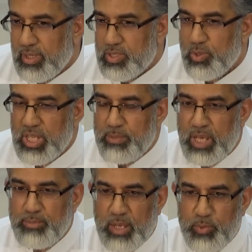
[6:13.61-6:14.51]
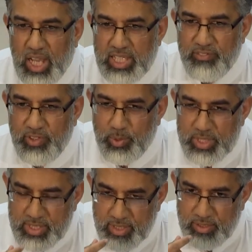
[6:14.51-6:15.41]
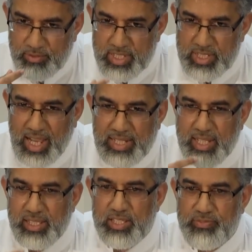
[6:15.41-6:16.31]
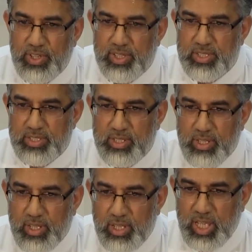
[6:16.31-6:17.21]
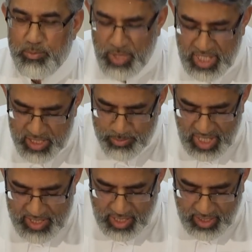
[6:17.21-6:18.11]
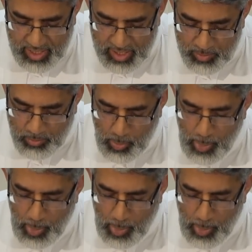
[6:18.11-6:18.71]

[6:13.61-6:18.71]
So Imam Abu Hanifa was reciting this verse. It means basically,